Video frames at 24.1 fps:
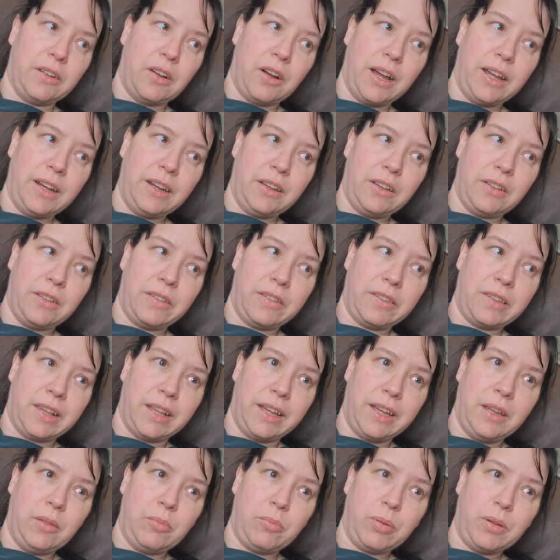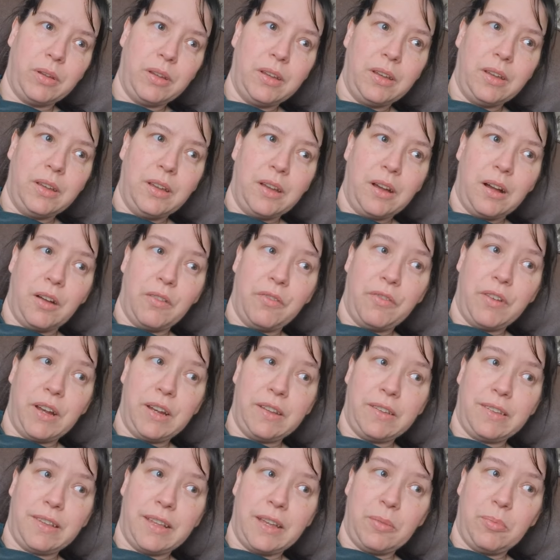Like, I had a good sleep. I fell
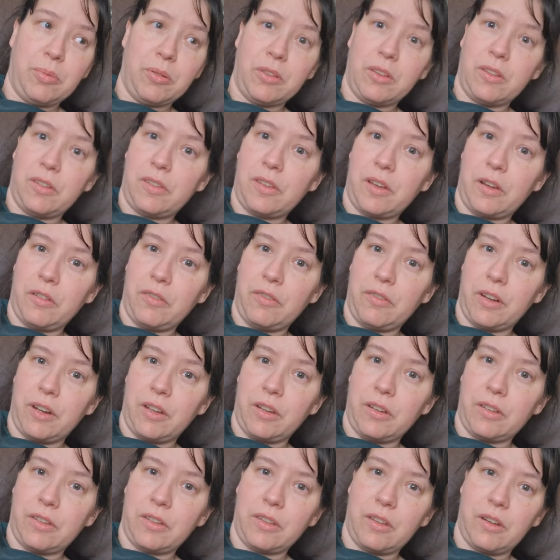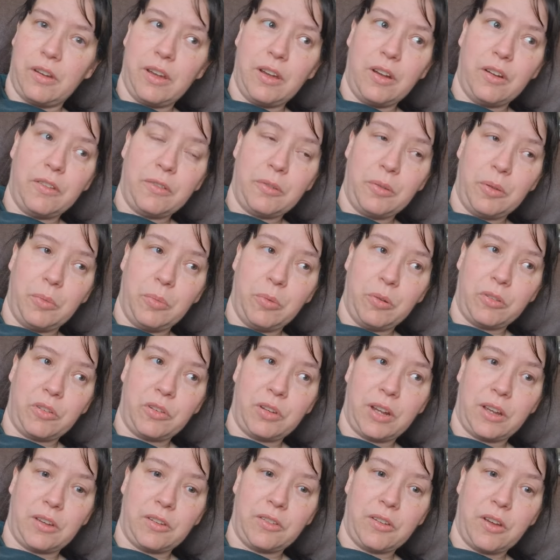asleep on the sofa last night after we
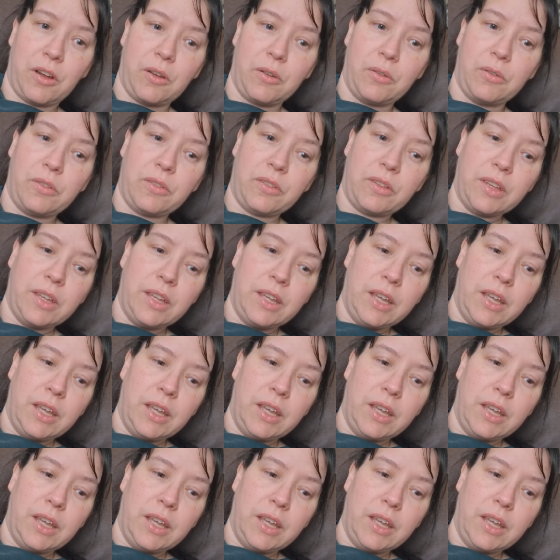watched our shows.